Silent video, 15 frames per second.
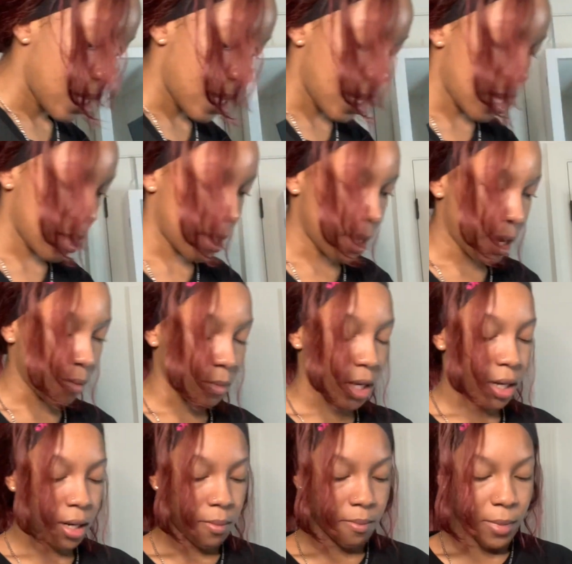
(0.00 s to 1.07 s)
and then I'm
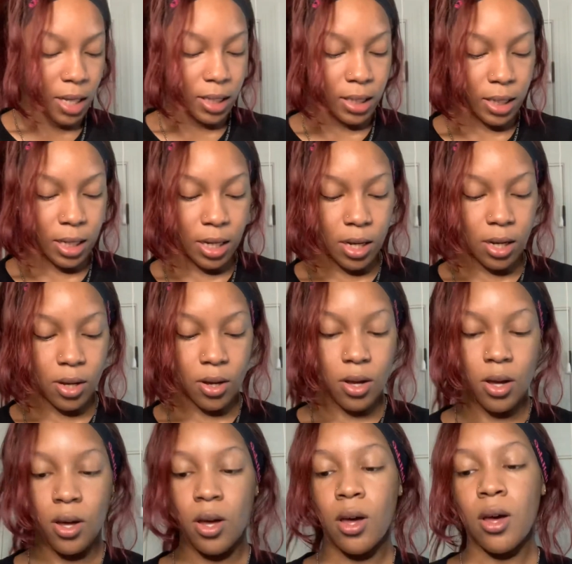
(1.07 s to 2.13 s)
gonna mix it
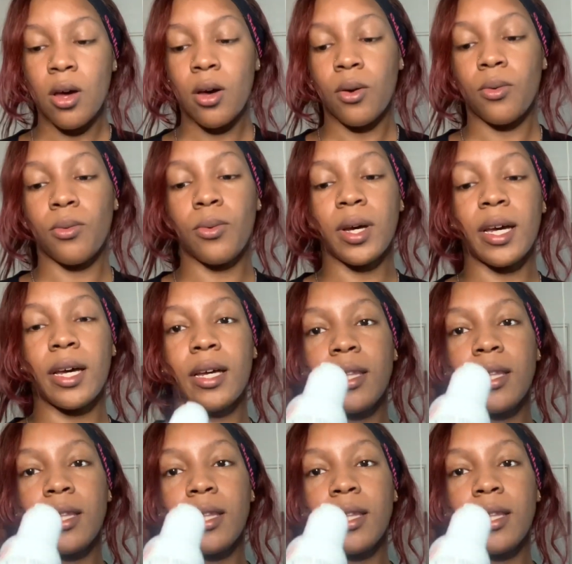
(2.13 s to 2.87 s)
with